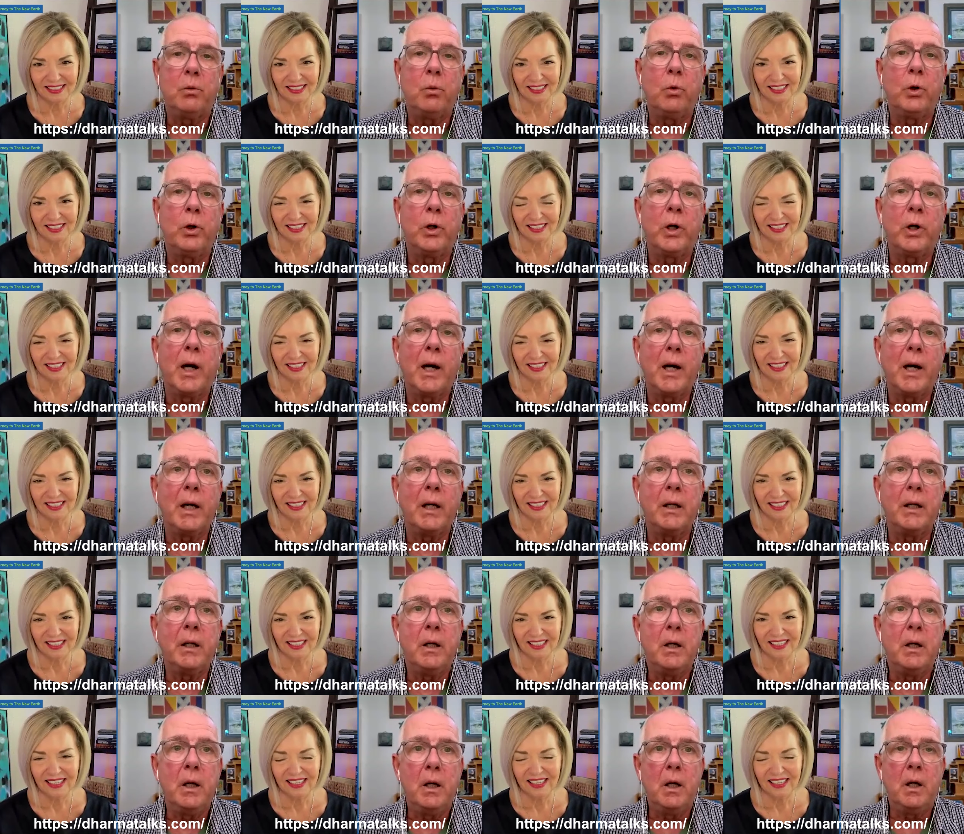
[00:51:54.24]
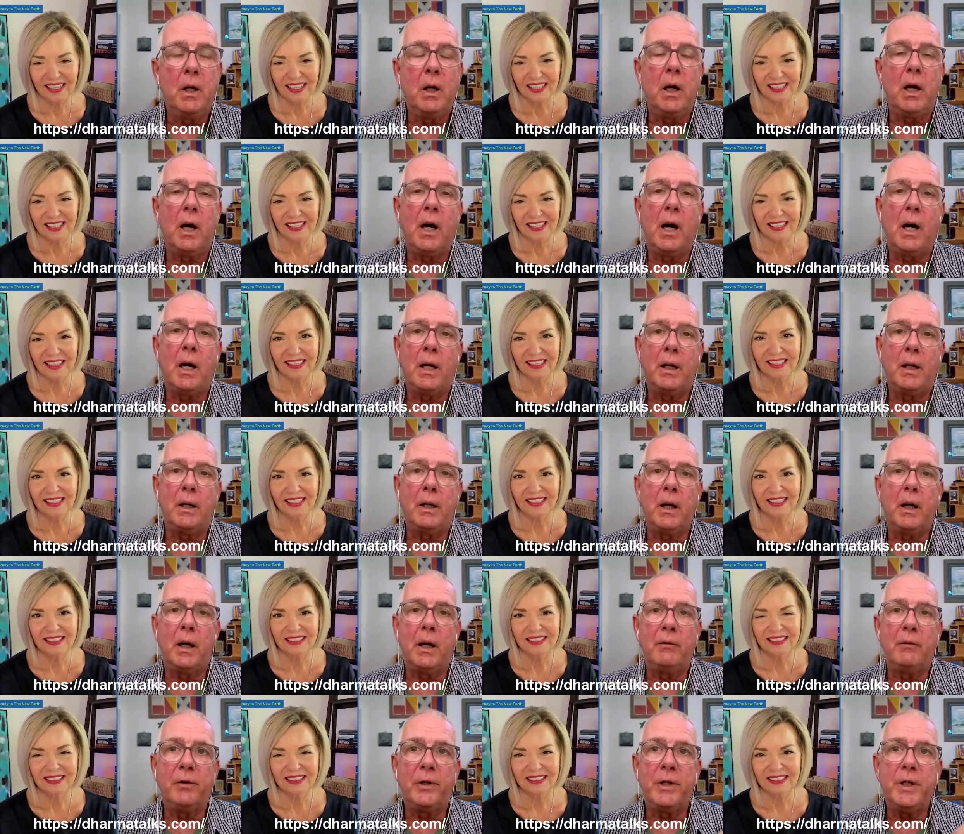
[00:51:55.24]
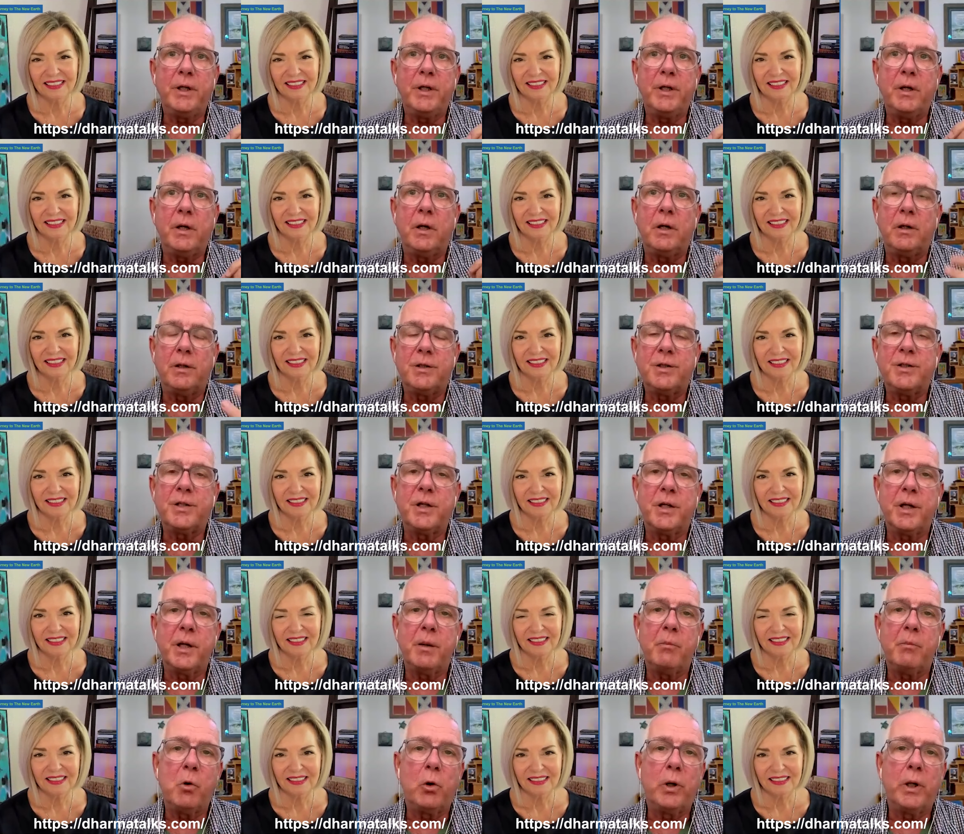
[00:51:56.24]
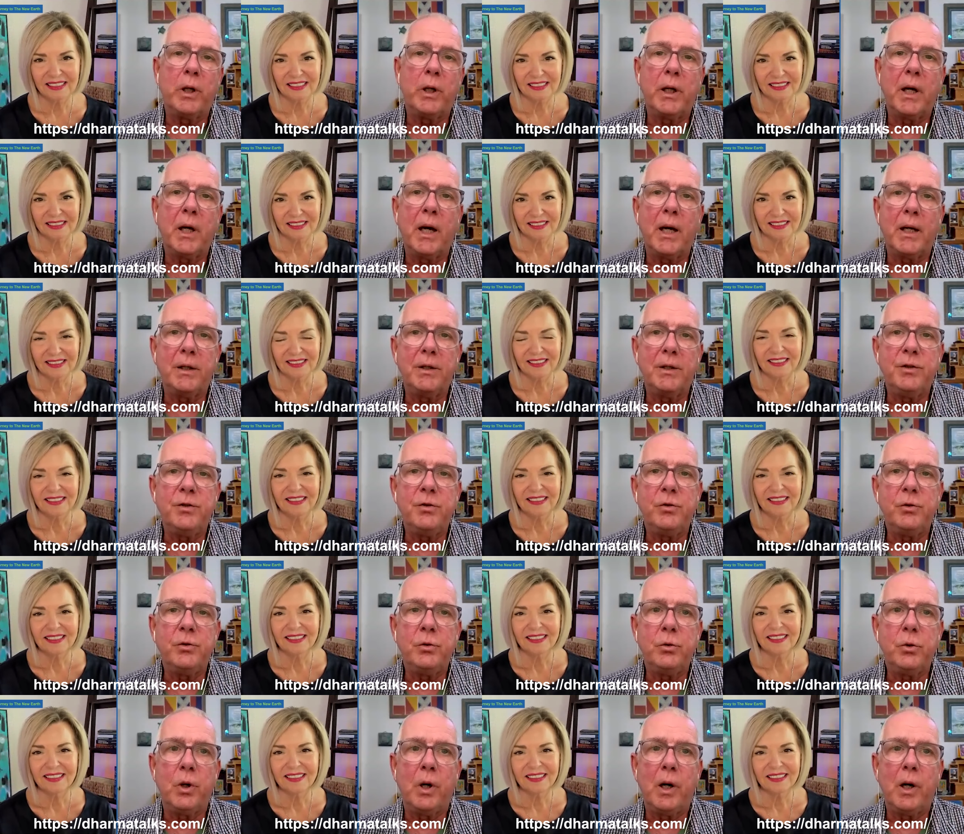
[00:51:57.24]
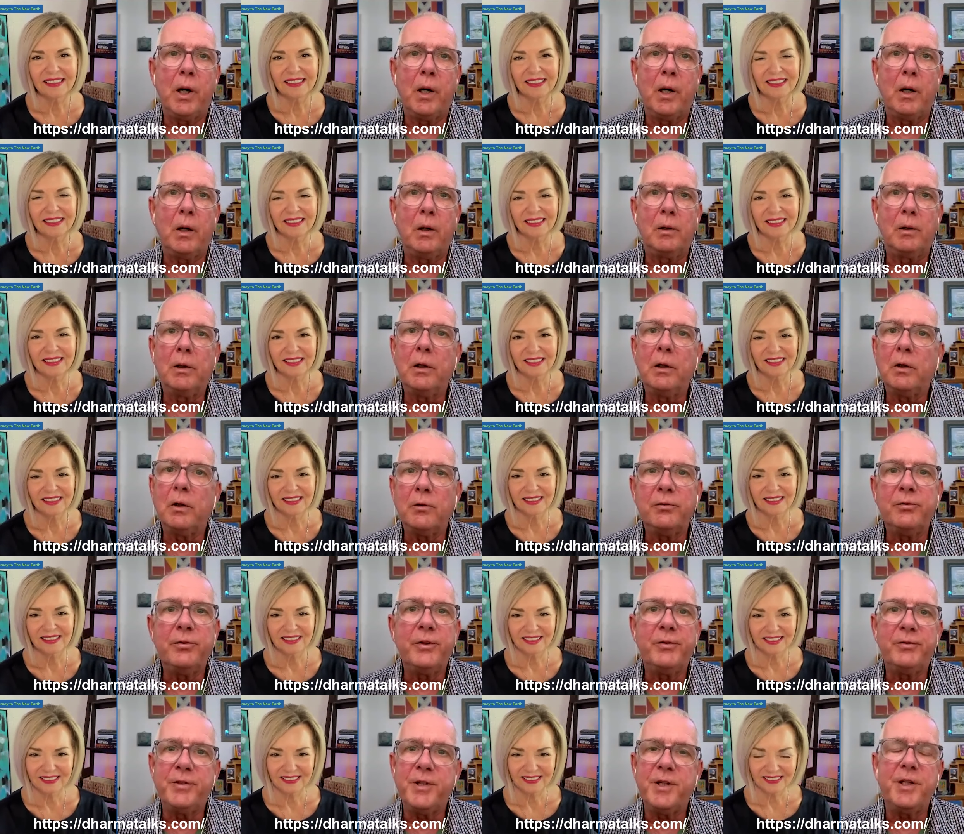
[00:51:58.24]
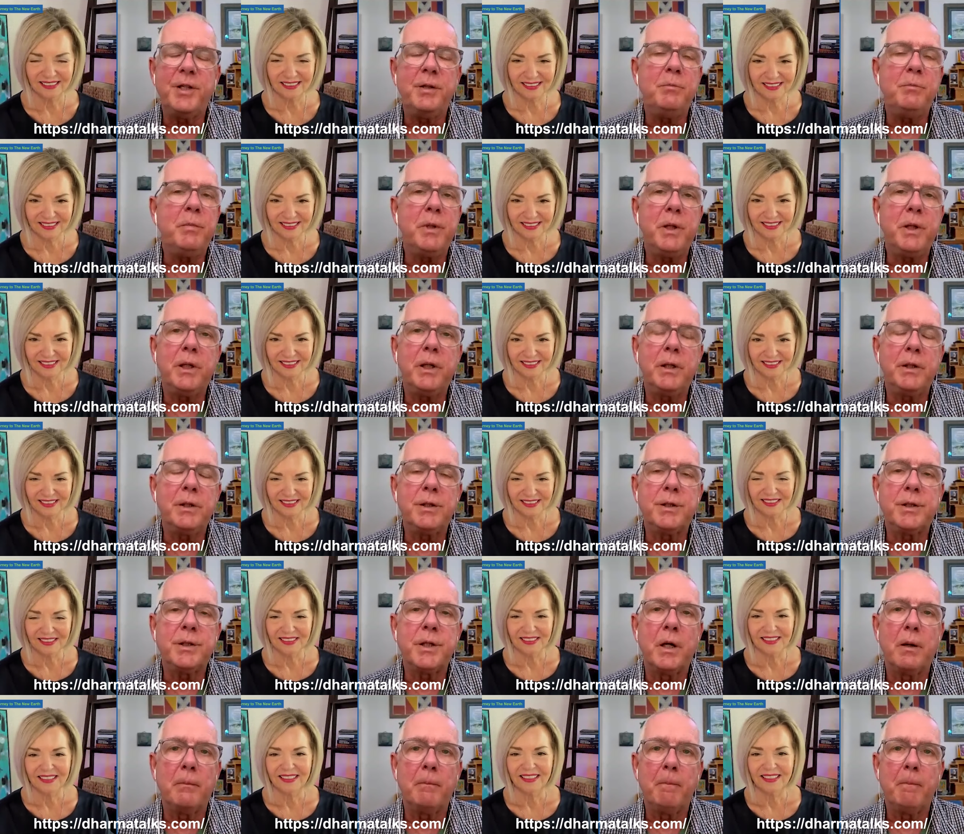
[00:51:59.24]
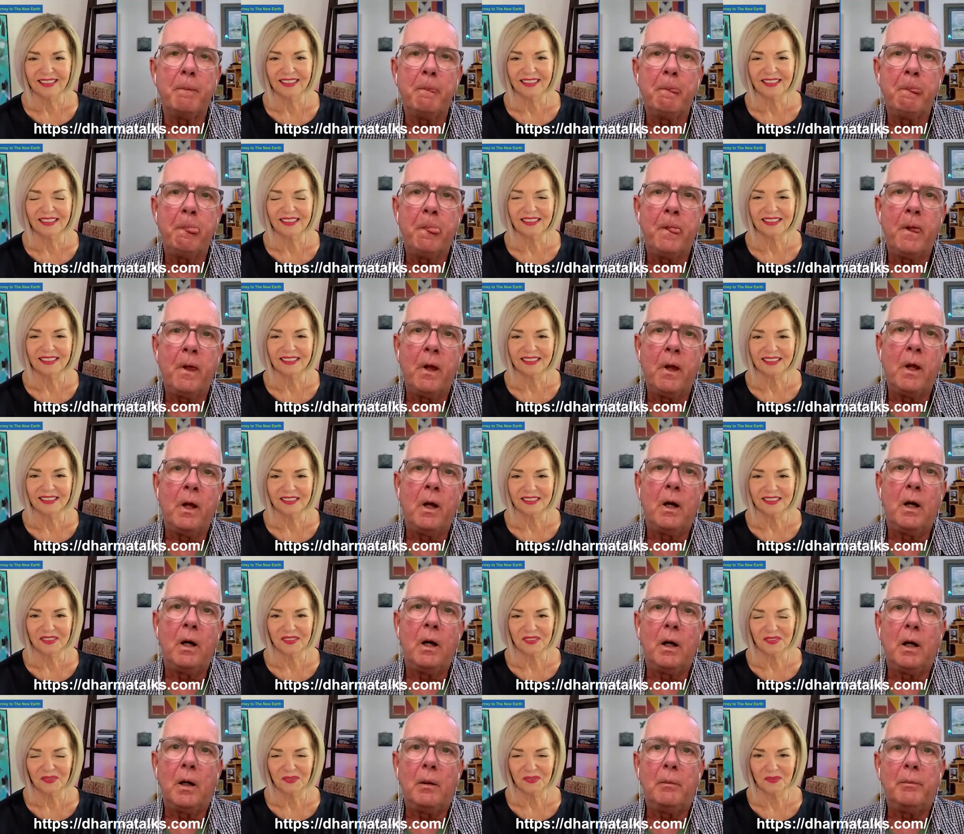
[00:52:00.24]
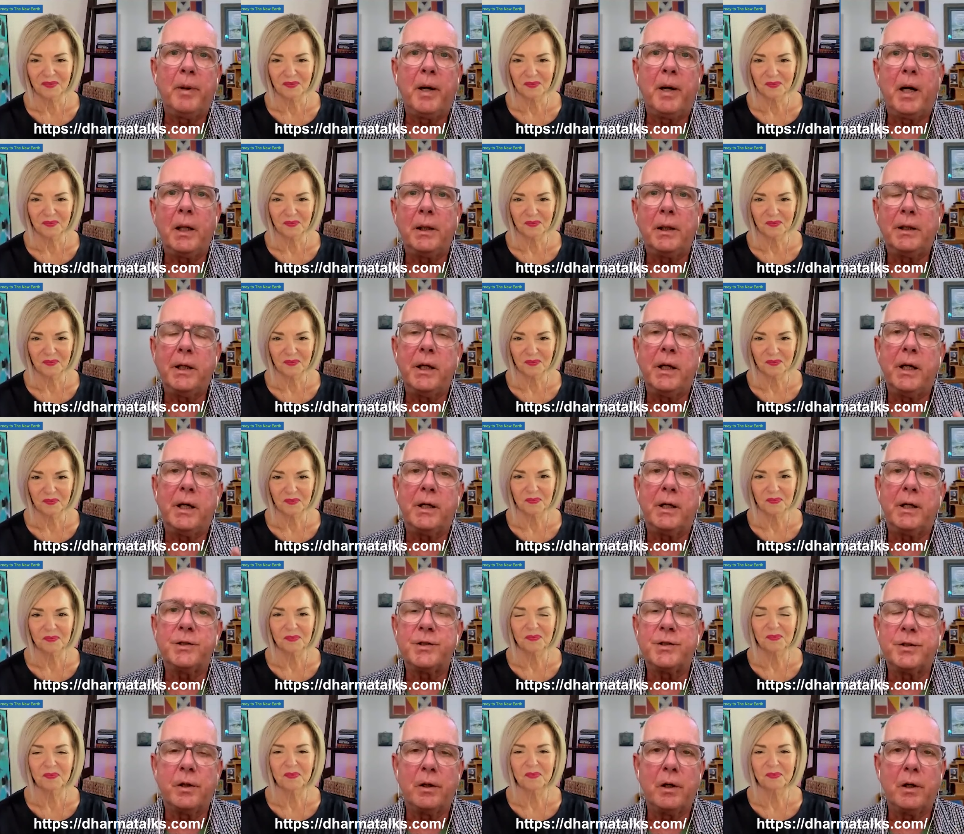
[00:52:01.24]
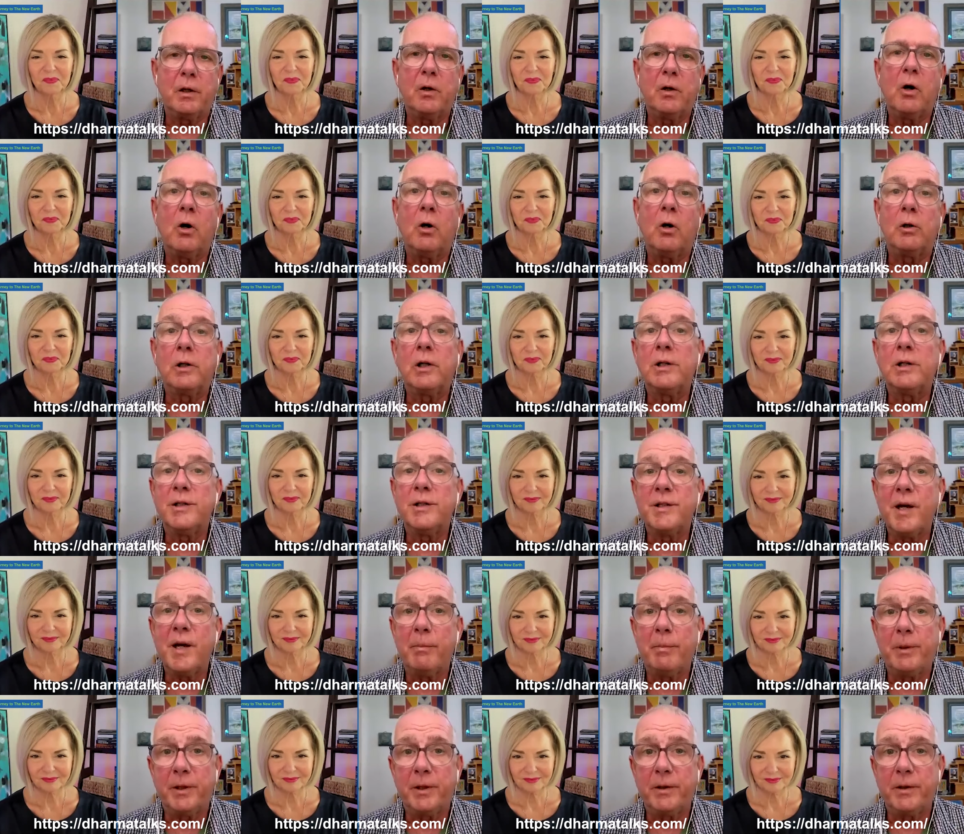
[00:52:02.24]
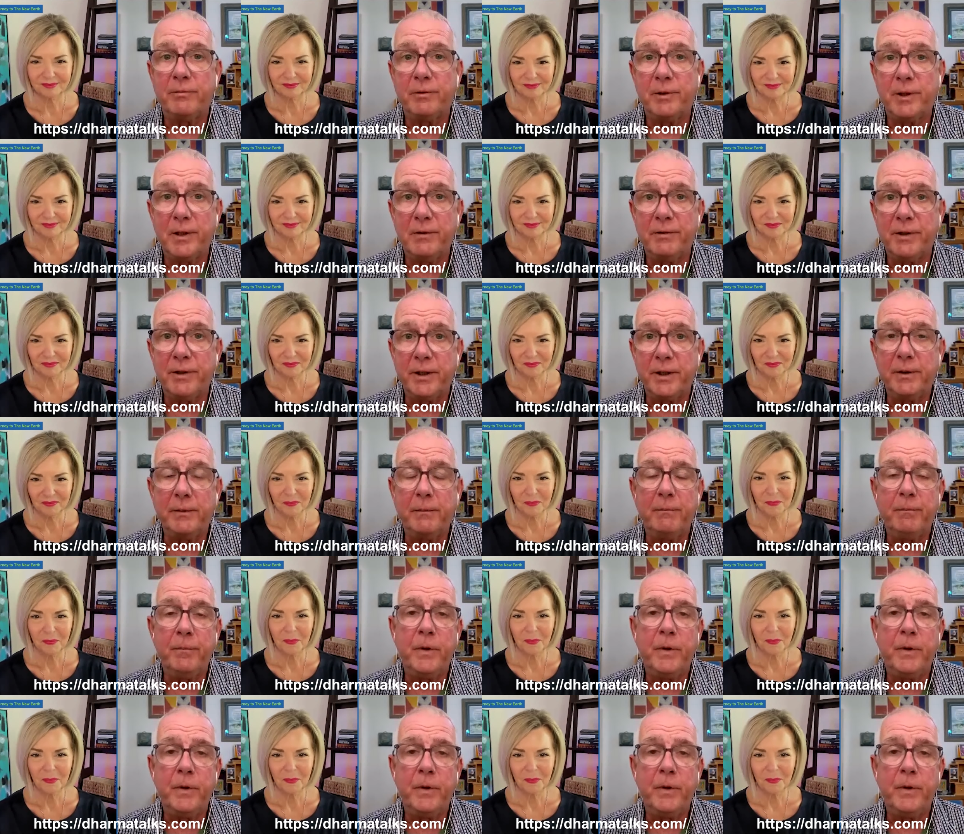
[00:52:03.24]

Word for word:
Speaker 1: where I, on every uh, Sunday morning, I do a little 15 minute um, uh, podcast uh, called Contemplative Living.